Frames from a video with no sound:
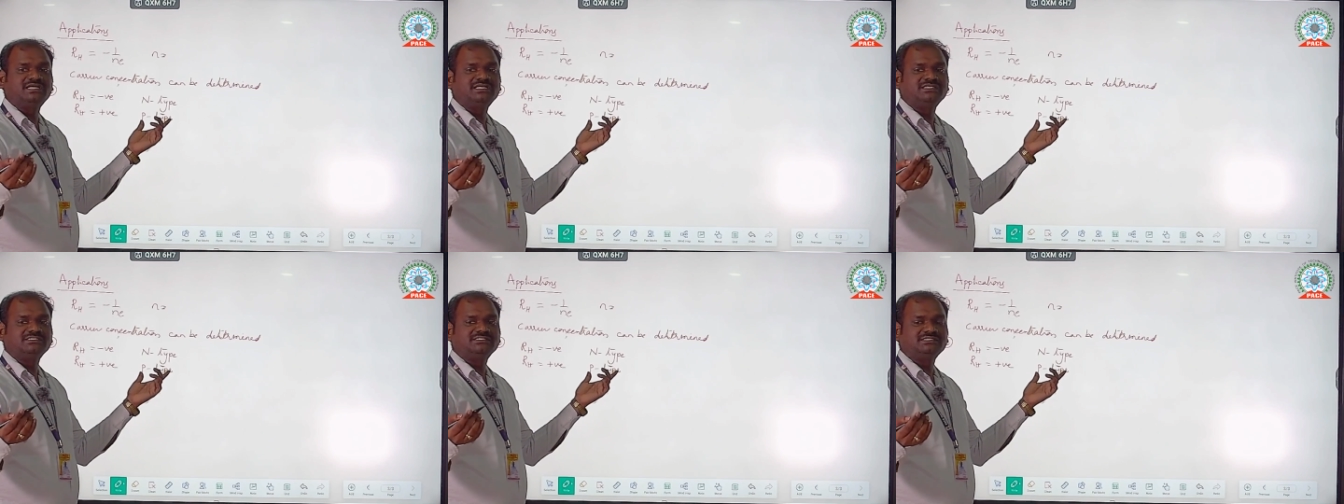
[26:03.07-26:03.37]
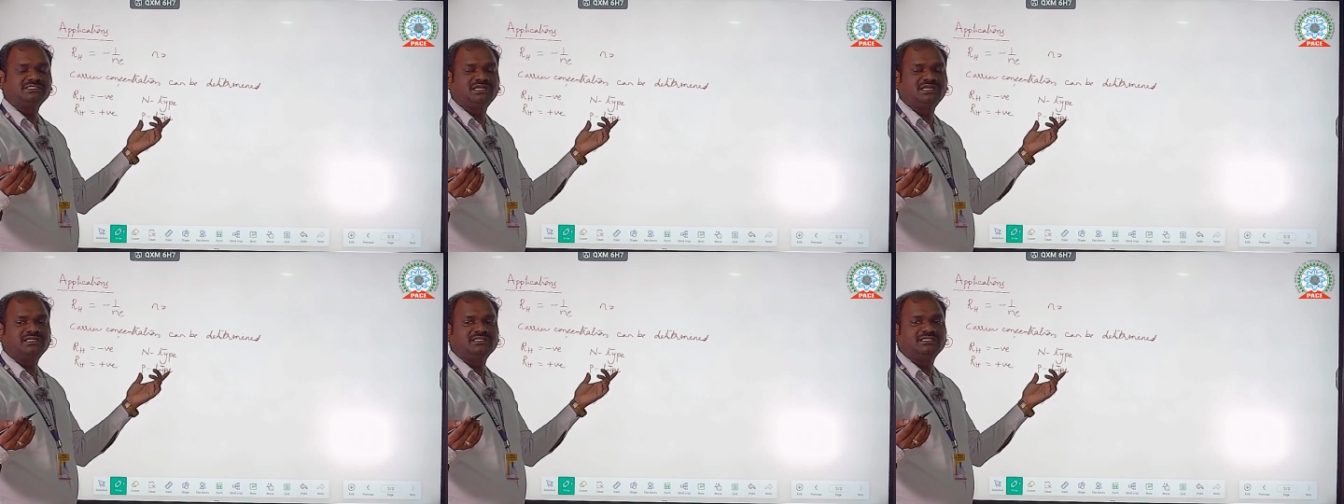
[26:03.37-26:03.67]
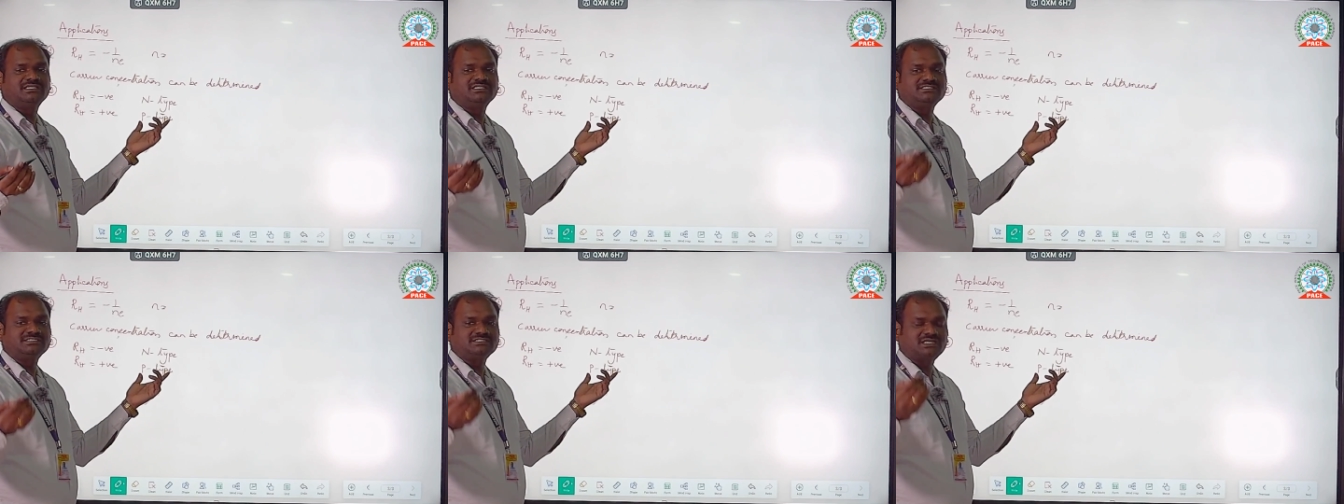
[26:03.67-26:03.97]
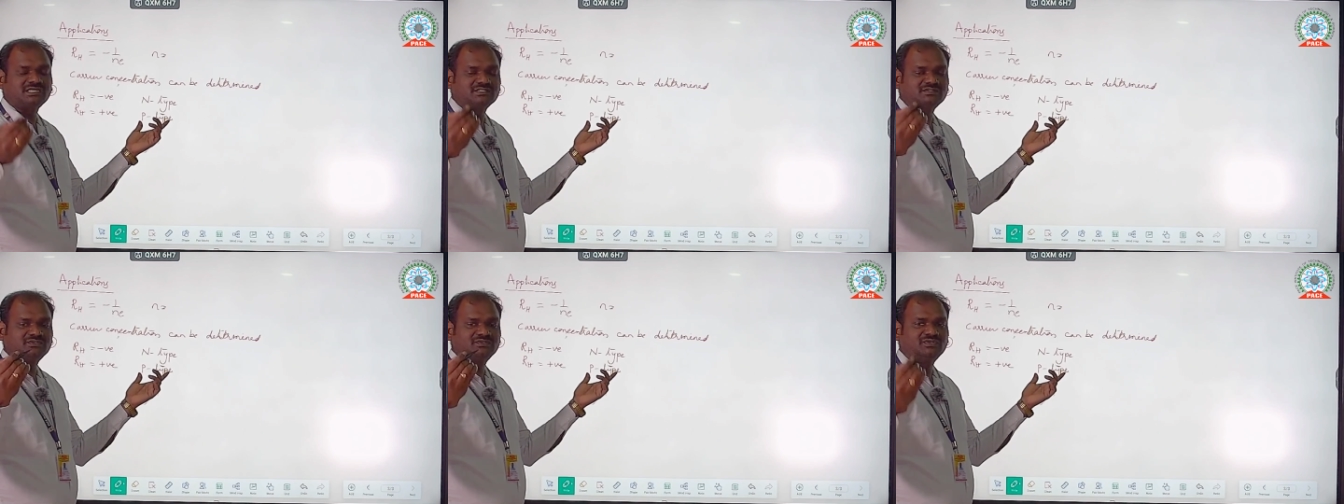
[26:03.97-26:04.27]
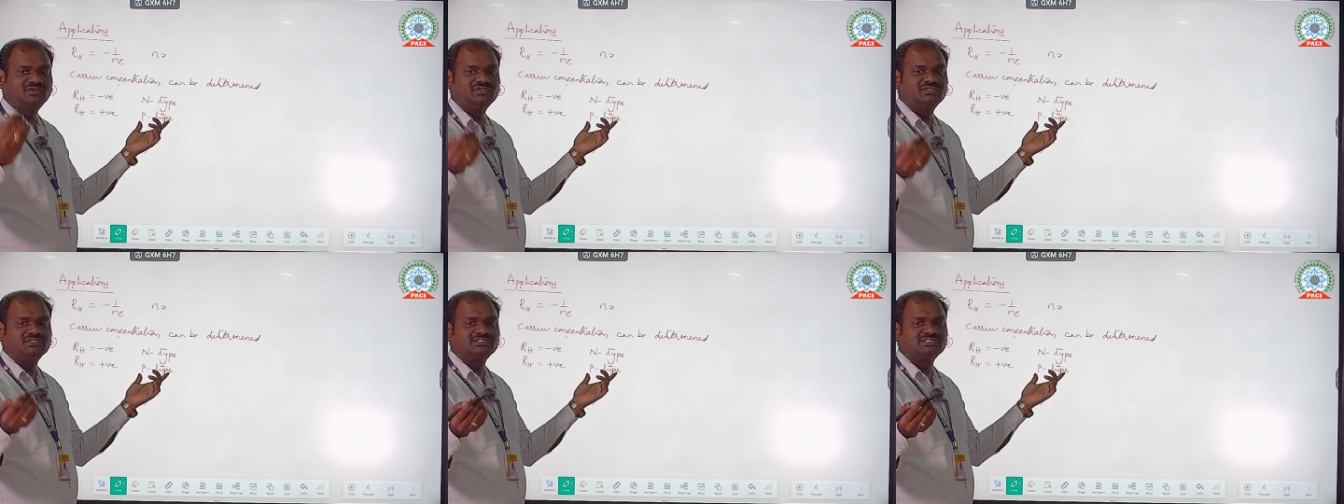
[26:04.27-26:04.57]
carriers are
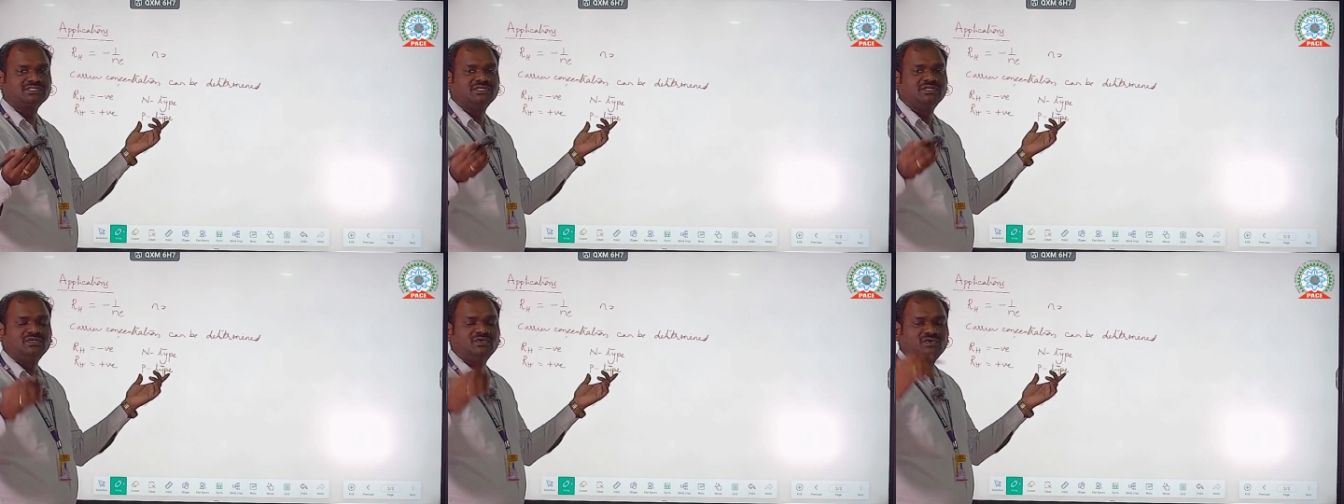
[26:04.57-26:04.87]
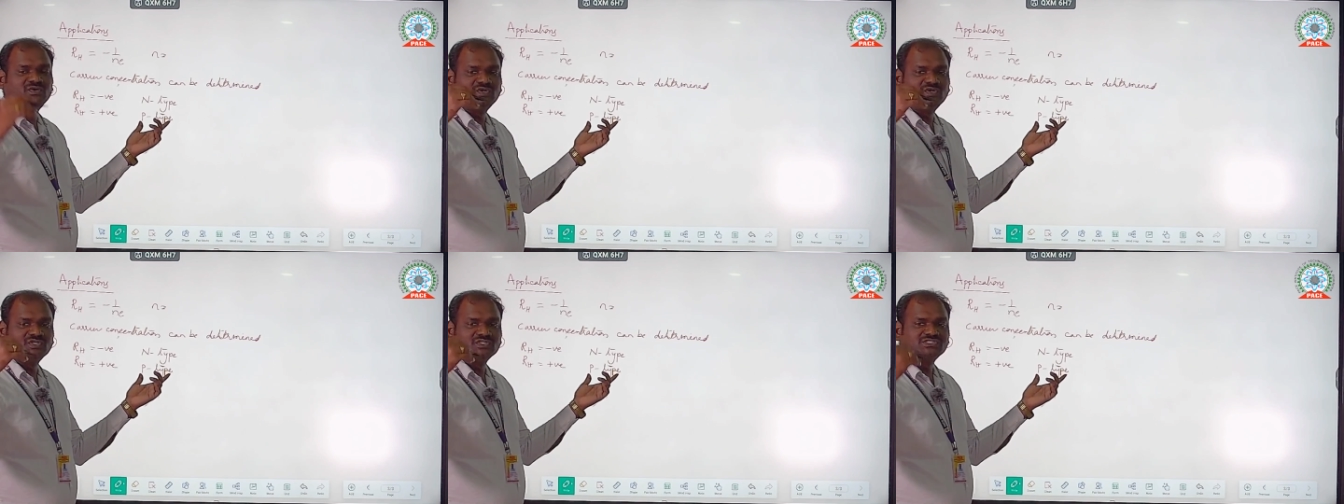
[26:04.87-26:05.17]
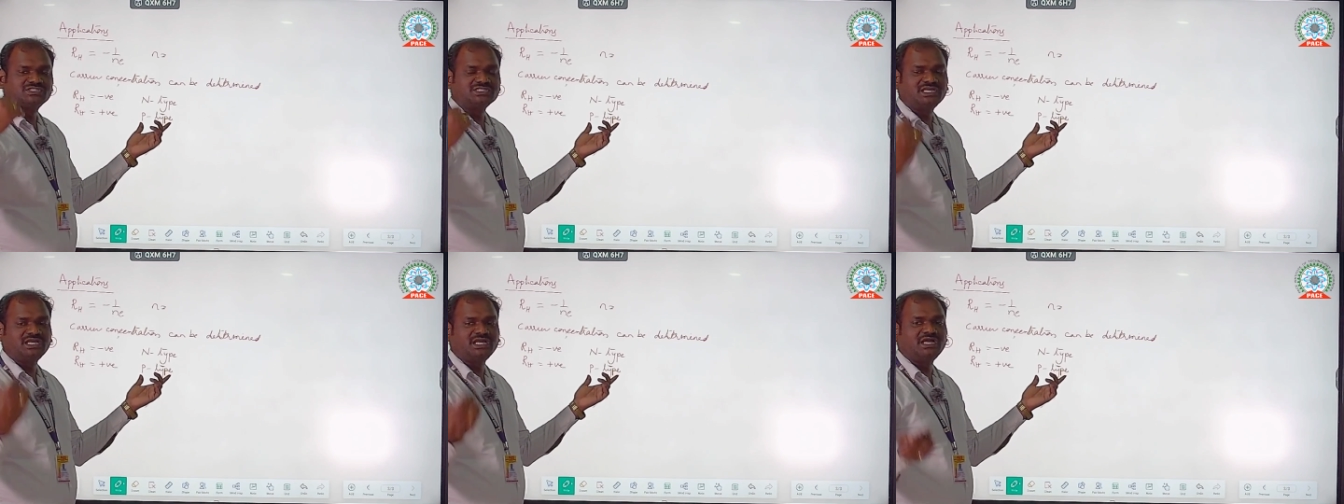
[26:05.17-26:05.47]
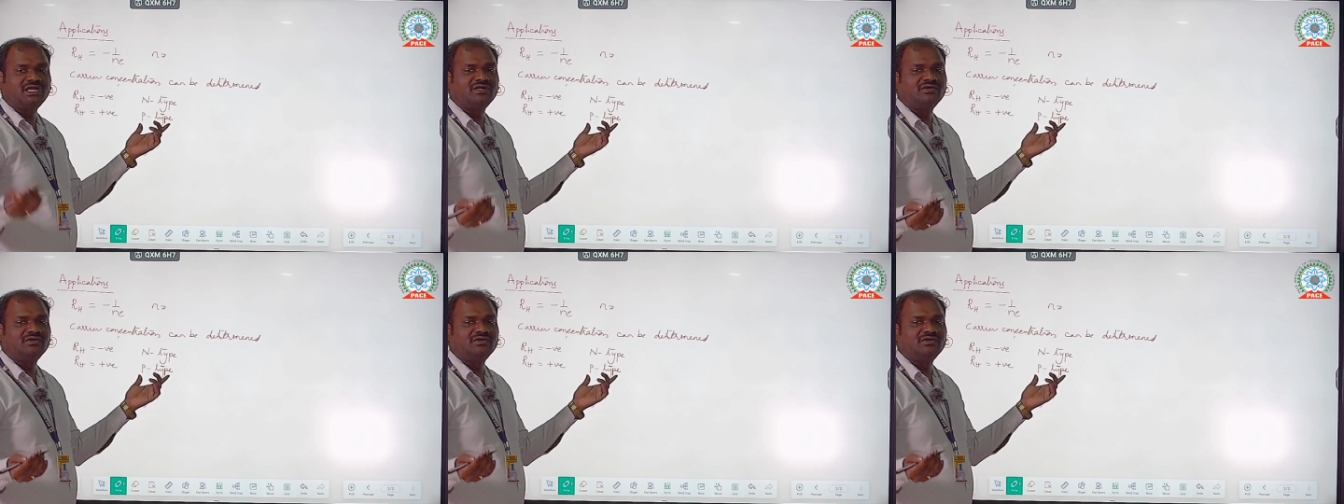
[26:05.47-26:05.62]
holes. Holes have